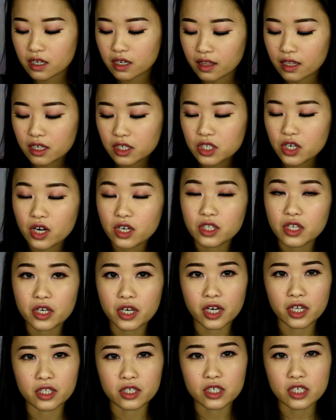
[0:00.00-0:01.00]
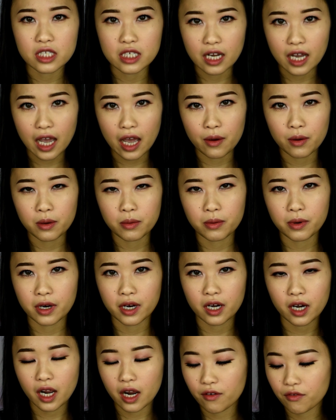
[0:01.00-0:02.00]
these aren't the colors that I would
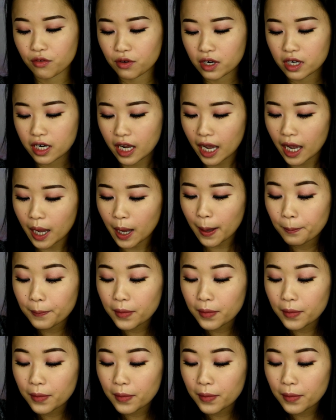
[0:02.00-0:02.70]
wear every day.